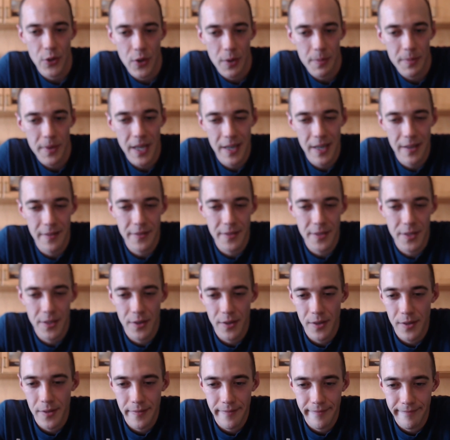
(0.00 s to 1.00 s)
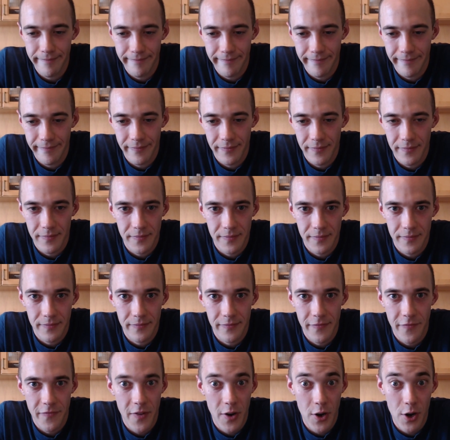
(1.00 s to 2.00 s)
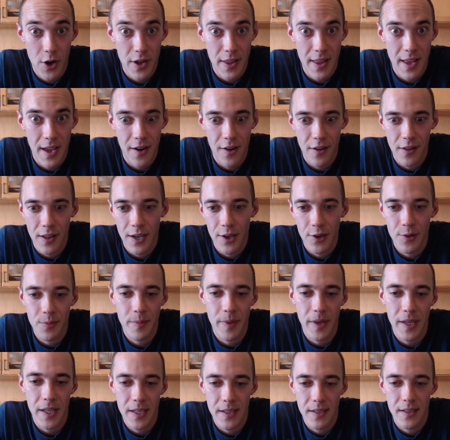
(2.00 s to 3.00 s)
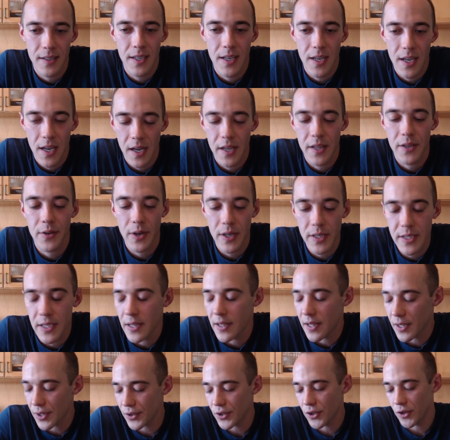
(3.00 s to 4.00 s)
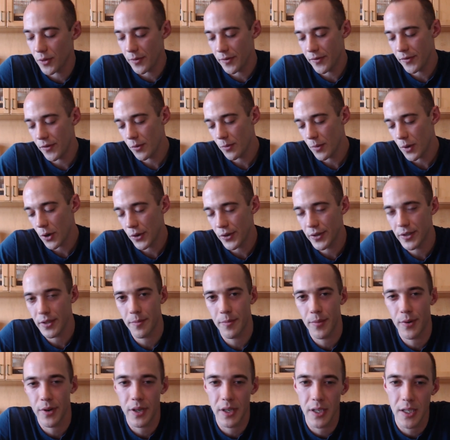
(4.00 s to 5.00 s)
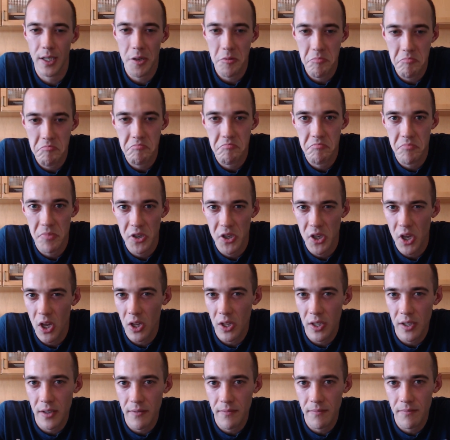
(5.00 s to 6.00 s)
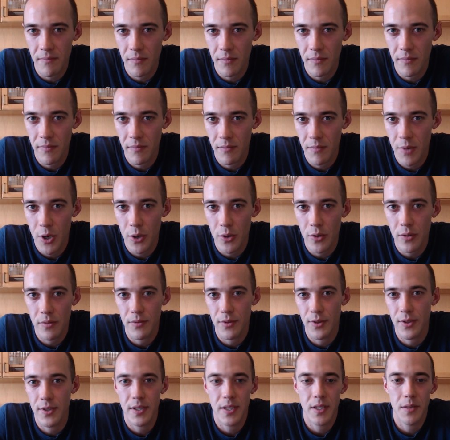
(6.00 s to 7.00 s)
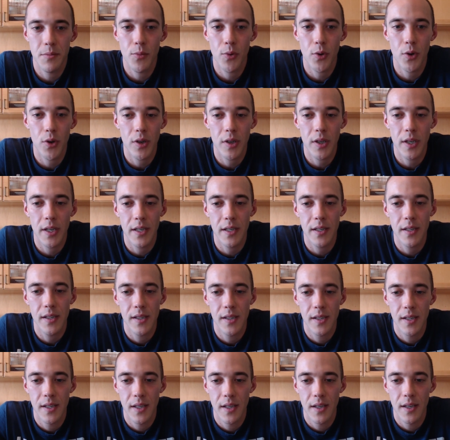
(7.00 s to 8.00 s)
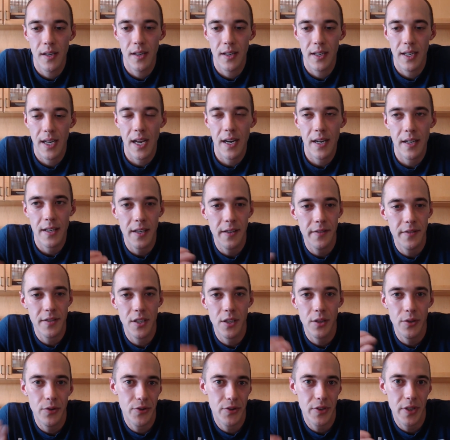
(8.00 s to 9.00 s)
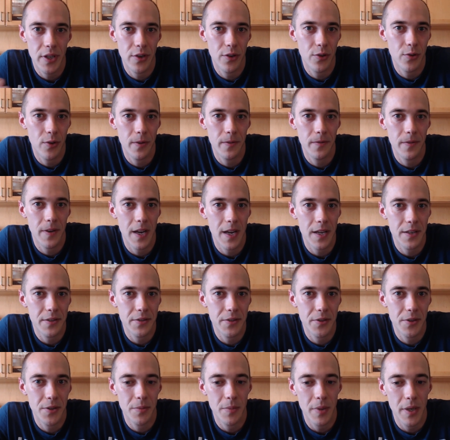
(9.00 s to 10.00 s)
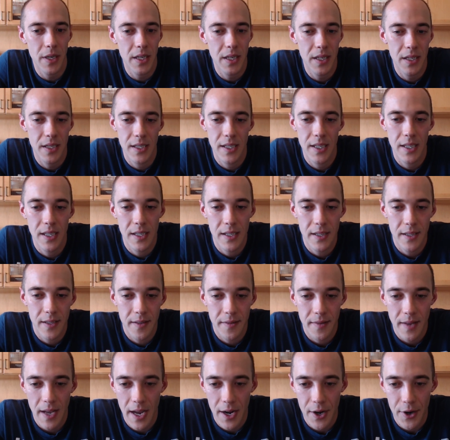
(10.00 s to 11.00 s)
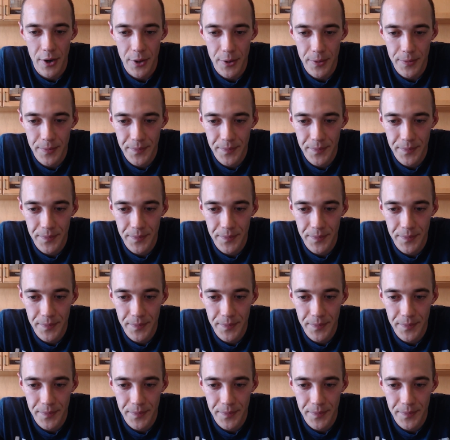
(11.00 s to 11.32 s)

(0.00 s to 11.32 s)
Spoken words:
kind of still figuring that all out, but otherwise I think Super V mode is a pretty solid mode. You see more and kind of gives the illusion that you're going faster, but I don't know.